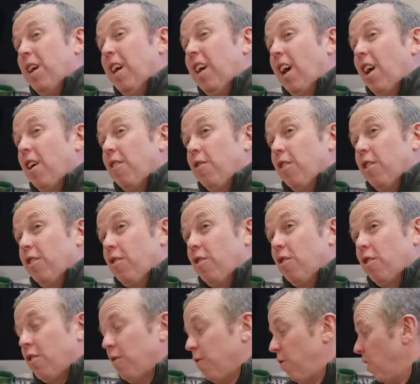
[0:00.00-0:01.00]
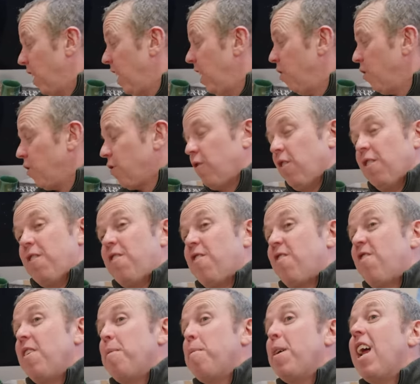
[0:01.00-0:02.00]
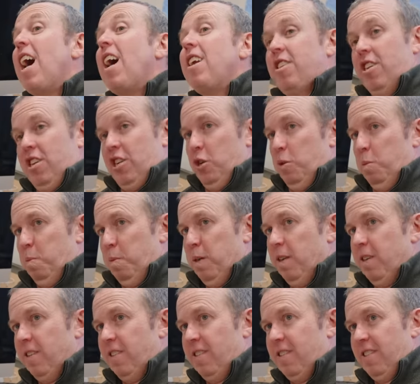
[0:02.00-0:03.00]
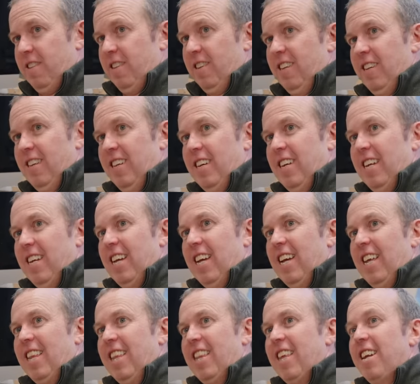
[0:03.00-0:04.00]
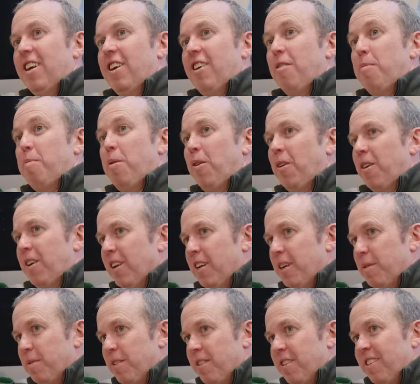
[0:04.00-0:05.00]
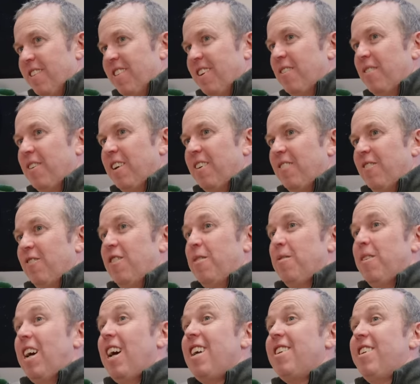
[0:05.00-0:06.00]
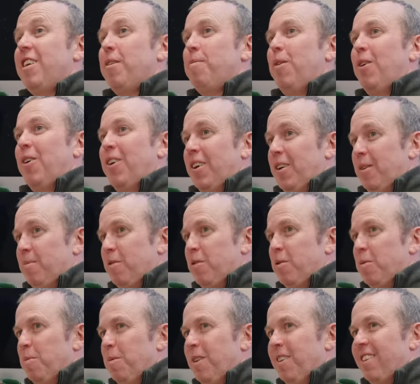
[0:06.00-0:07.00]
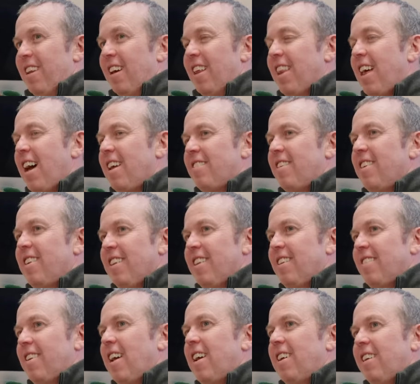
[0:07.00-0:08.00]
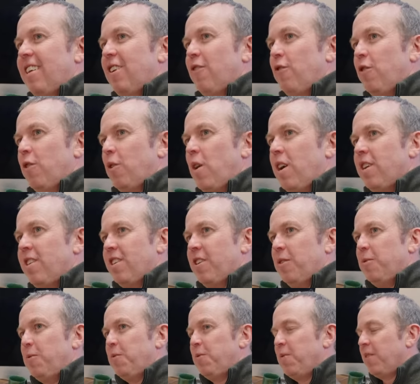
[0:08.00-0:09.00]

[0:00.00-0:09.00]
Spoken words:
Pickover is looking for, he looks for Fibonacci numbers that are apocalypse. So Fibonacci apocalypse numbers. Now that's a slightly different question.